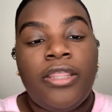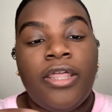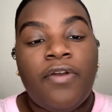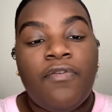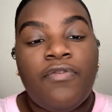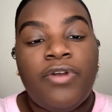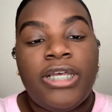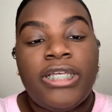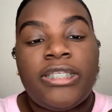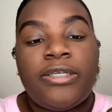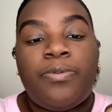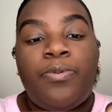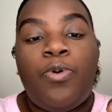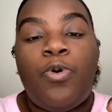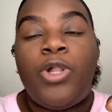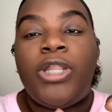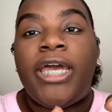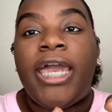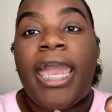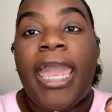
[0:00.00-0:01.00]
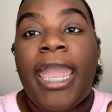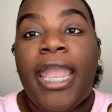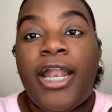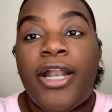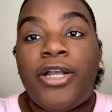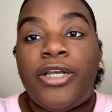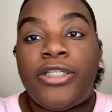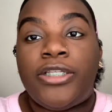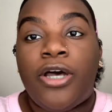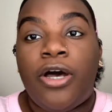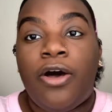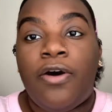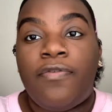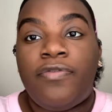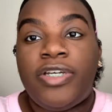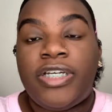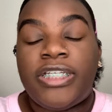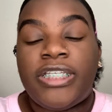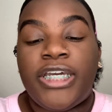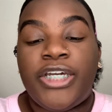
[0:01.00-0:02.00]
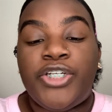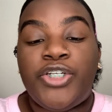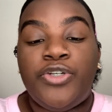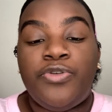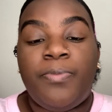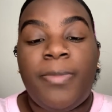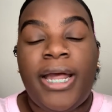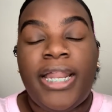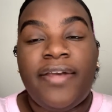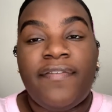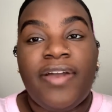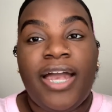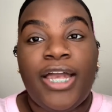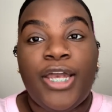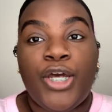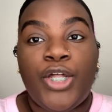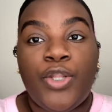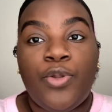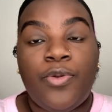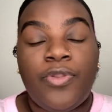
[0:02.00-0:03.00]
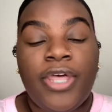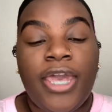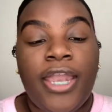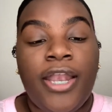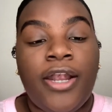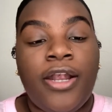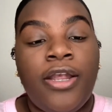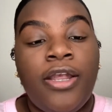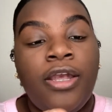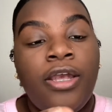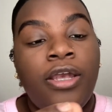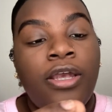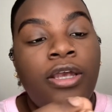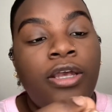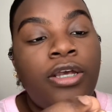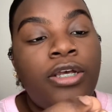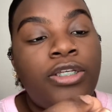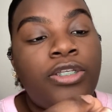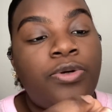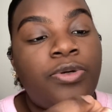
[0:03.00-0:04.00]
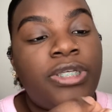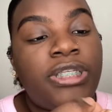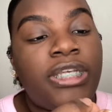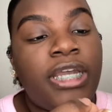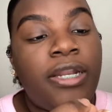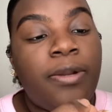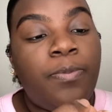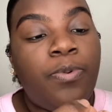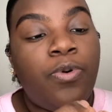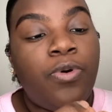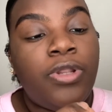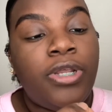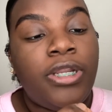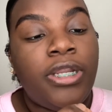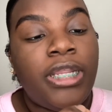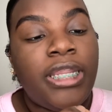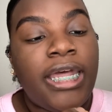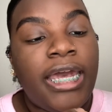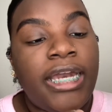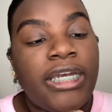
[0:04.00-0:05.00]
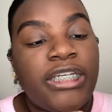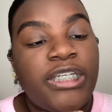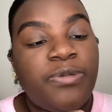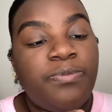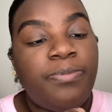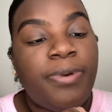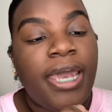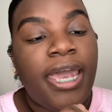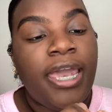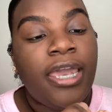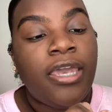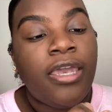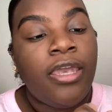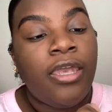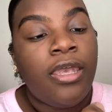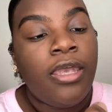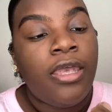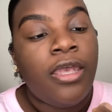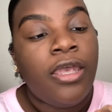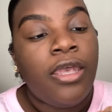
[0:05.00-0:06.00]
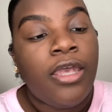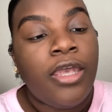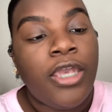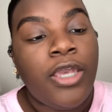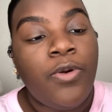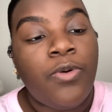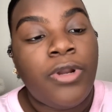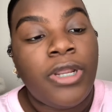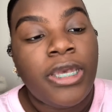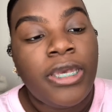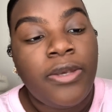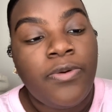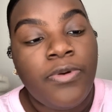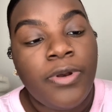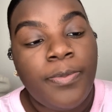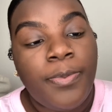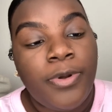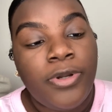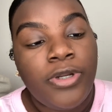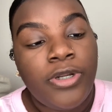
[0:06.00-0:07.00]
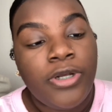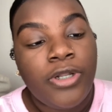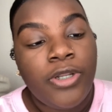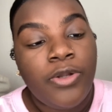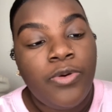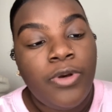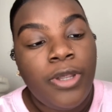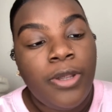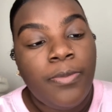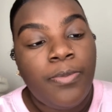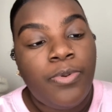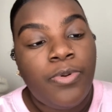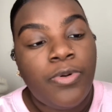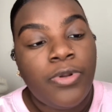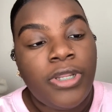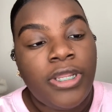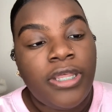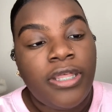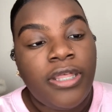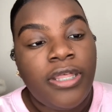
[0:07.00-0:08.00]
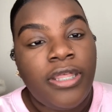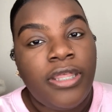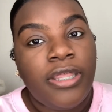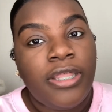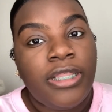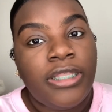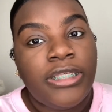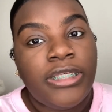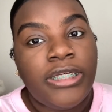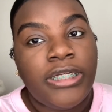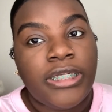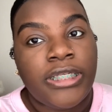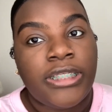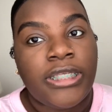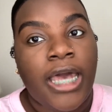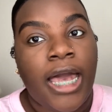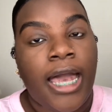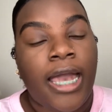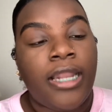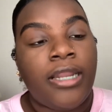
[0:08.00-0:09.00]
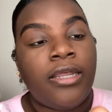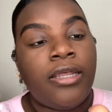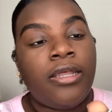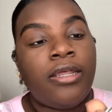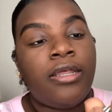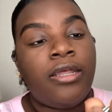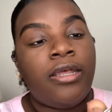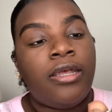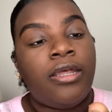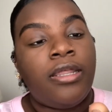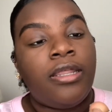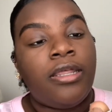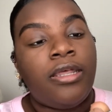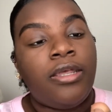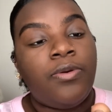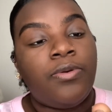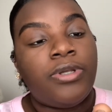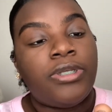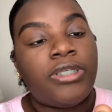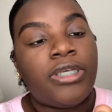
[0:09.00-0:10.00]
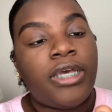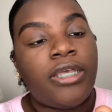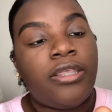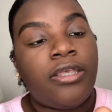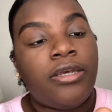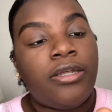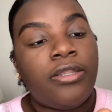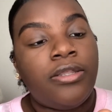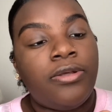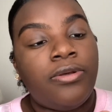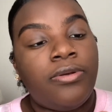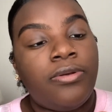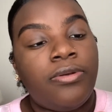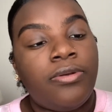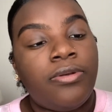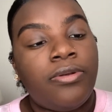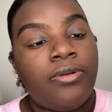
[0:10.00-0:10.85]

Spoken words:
risk pulling hairs off, just in case you might have gotten glue on the hair. So instead of pulling the lash back, you want to grip on the glue and pull it to the side. You want to take the glue